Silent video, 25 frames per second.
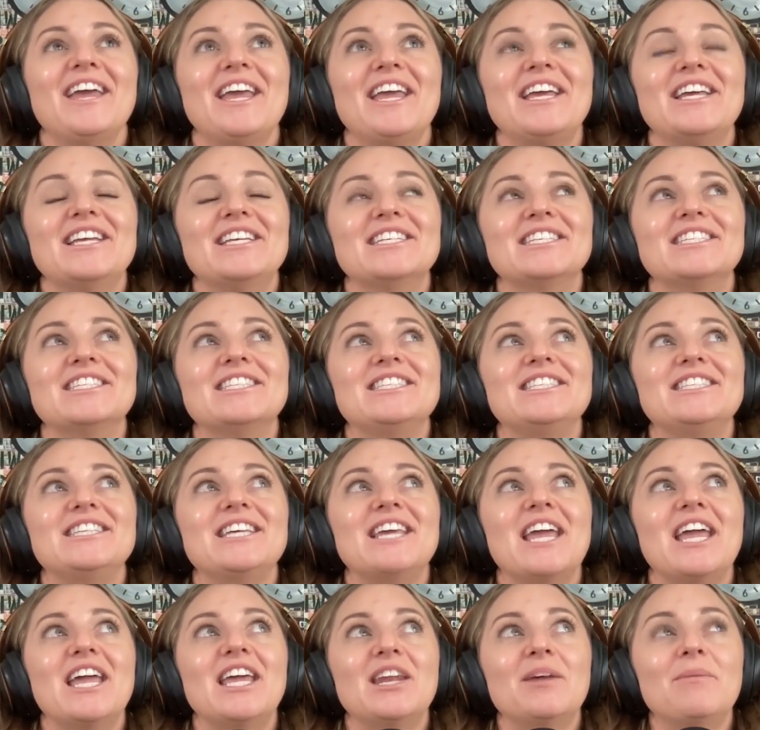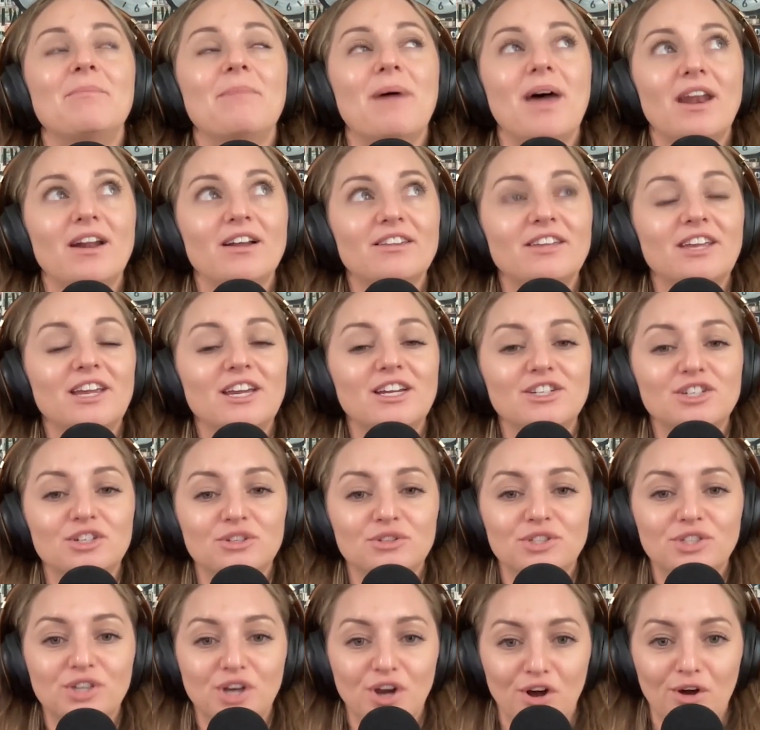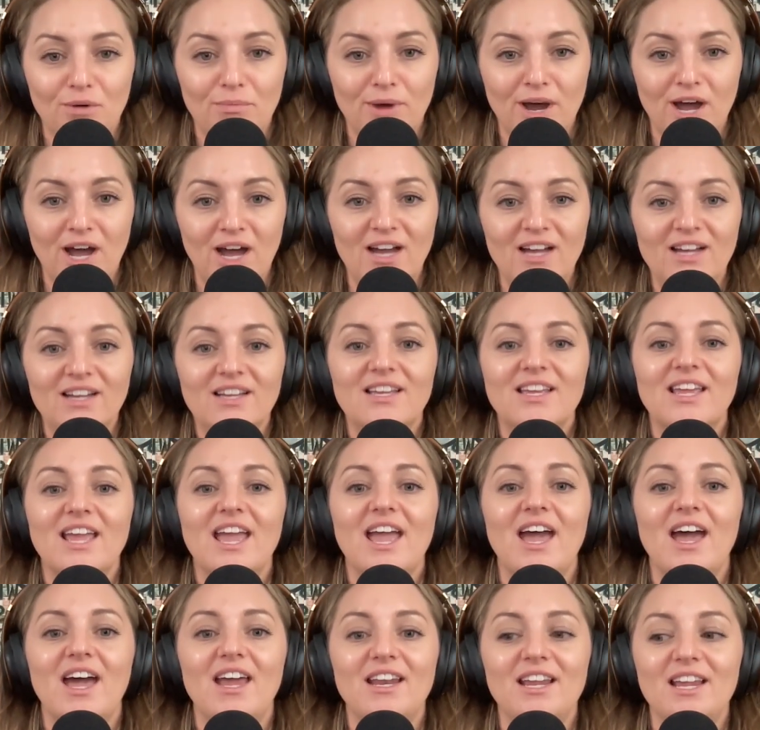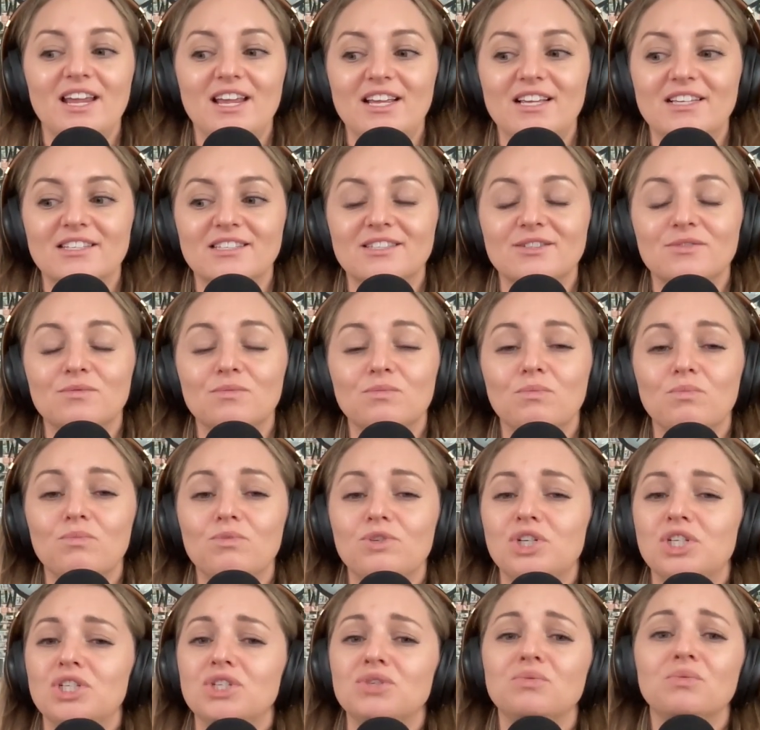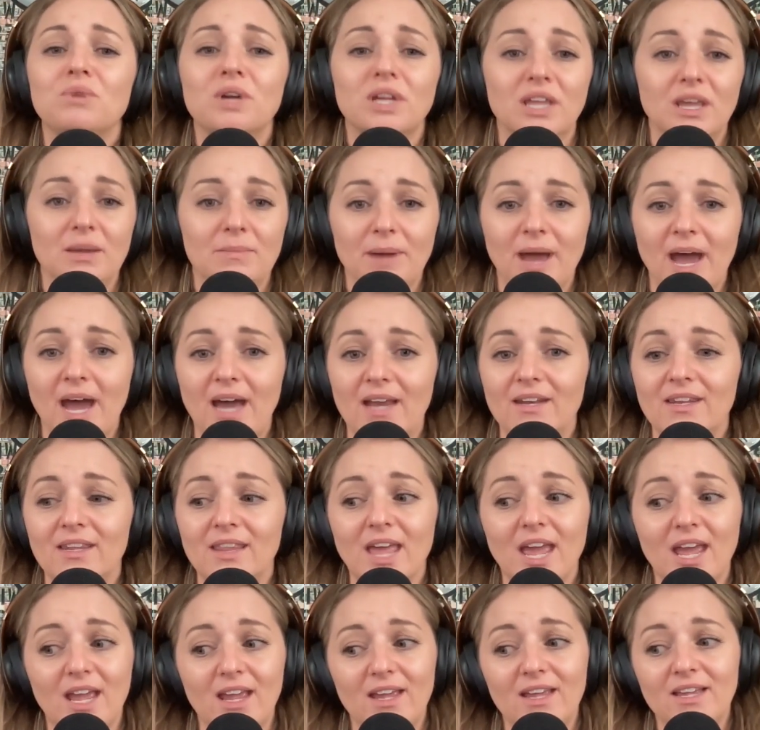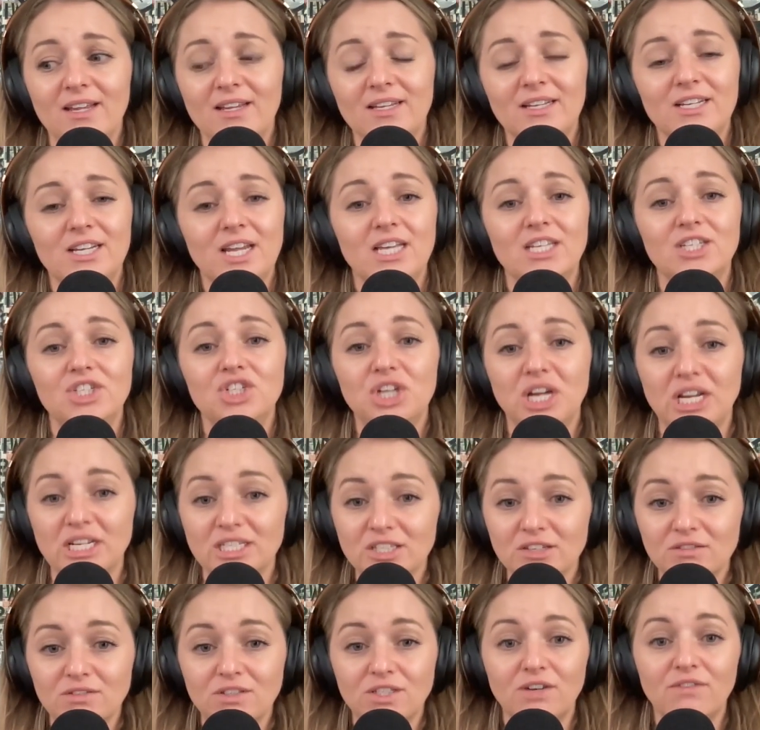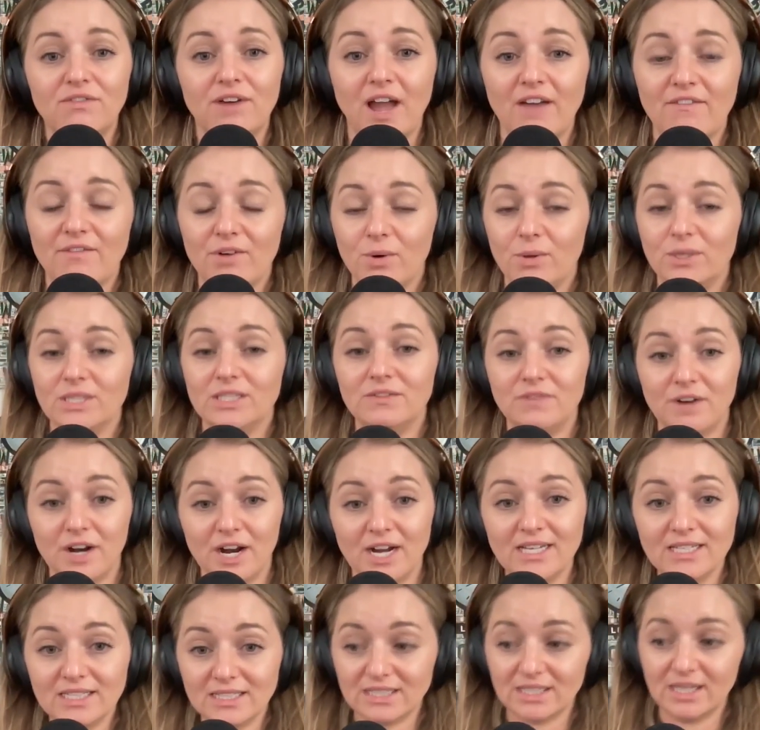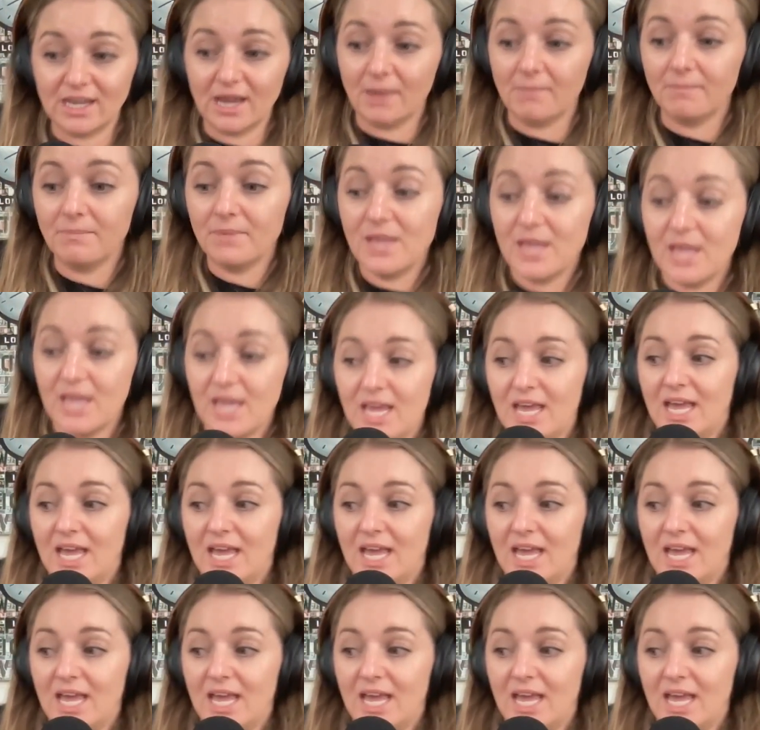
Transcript: he's in a medically induced coma and he's just really bad. Like his chance of survival was very slim.